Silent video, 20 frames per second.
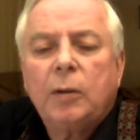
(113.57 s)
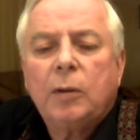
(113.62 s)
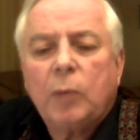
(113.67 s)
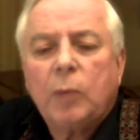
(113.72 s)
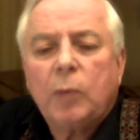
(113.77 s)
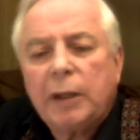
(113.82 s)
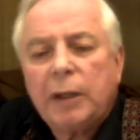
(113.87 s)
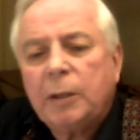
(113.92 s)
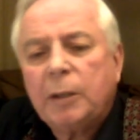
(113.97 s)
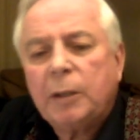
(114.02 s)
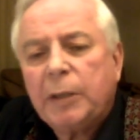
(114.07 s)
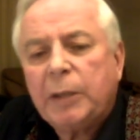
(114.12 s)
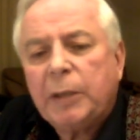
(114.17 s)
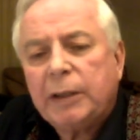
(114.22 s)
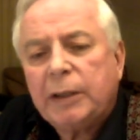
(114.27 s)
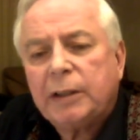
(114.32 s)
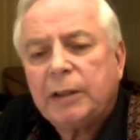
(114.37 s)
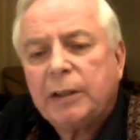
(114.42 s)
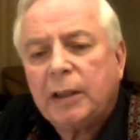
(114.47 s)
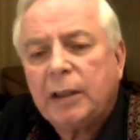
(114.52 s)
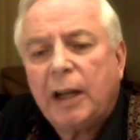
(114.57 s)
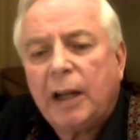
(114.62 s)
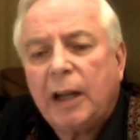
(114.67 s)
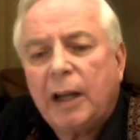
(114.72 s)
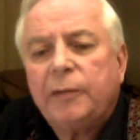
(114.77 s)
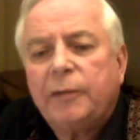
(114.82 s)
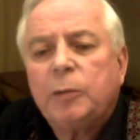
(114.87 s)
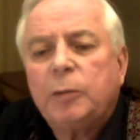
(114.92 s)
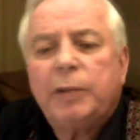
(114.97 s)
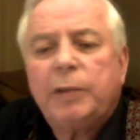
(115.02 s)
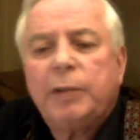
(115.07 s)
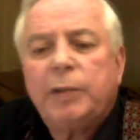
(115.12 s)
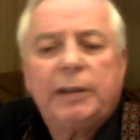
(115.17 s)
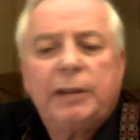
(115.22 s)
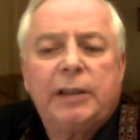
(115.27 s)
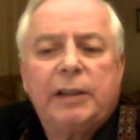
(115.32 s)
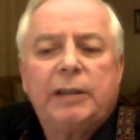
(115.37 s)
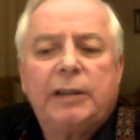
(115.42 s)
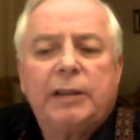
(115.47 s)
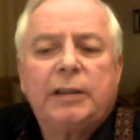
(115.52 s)
One can be a delightful
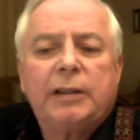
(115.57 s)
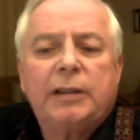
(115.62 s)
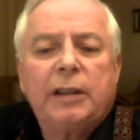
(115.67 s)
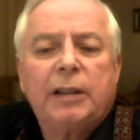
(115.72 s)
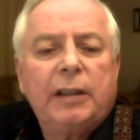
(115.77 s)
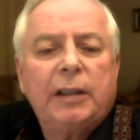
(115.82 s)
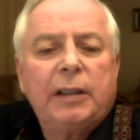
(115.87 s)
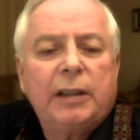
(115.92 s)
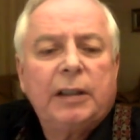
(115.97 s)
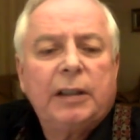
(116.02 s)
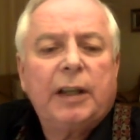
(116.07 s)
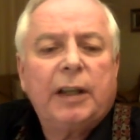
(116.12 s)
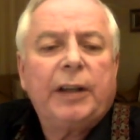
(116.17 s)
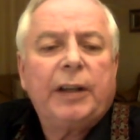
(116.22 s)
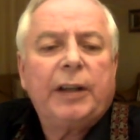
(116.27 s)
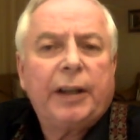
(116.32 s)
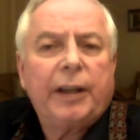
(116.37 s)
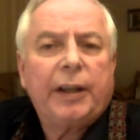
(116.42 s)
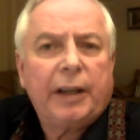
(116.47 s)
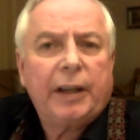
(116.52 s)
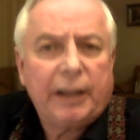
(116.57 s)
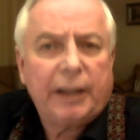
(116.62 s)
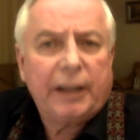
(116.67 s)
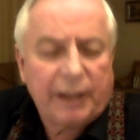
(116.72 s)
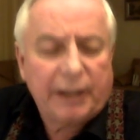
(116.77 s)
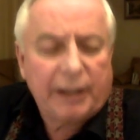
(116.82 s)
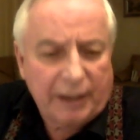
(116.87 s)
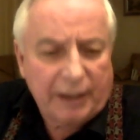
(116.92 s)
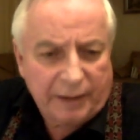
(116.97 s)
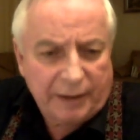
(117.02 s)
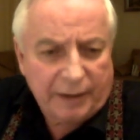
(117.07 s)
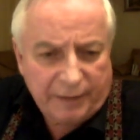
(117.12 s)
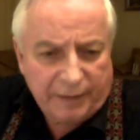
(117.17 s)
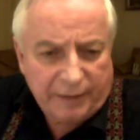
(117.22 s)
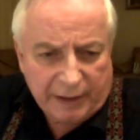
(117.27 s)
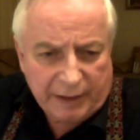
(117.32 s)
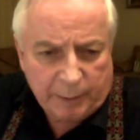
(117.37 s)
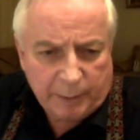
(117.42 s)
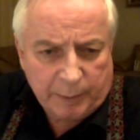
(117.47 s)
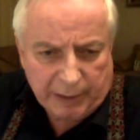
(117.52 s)
princess and the other a
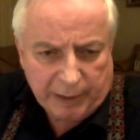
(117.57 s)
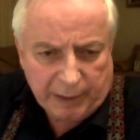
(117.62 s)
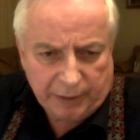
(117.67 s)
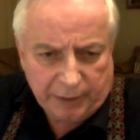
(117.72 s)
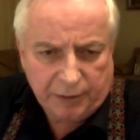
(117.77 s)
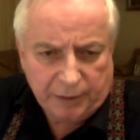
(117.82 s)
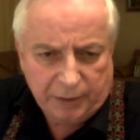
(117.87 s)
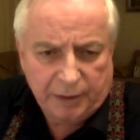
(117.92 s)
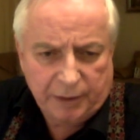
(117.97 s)
hard-faced bitch.